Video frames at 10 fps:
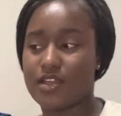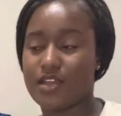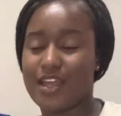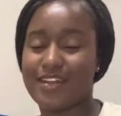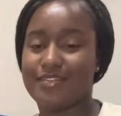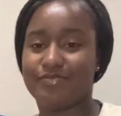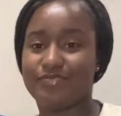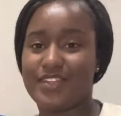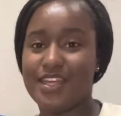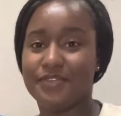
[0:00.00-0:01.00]
And
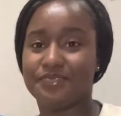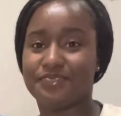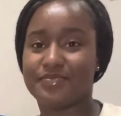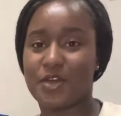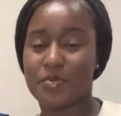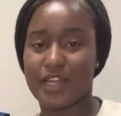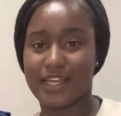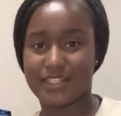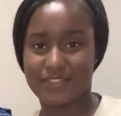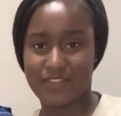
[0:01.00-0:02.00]
yeah, I hope y'all
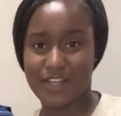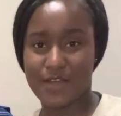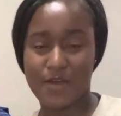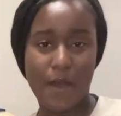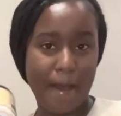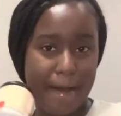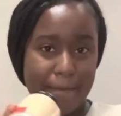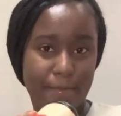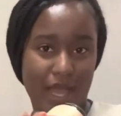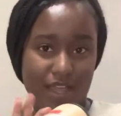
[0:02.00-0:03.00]
like this video.
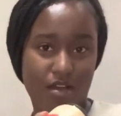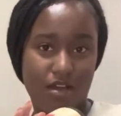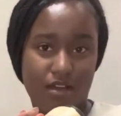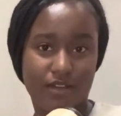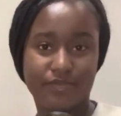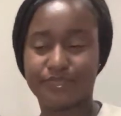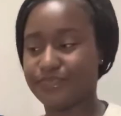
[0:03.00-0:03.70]
Bye, y'all.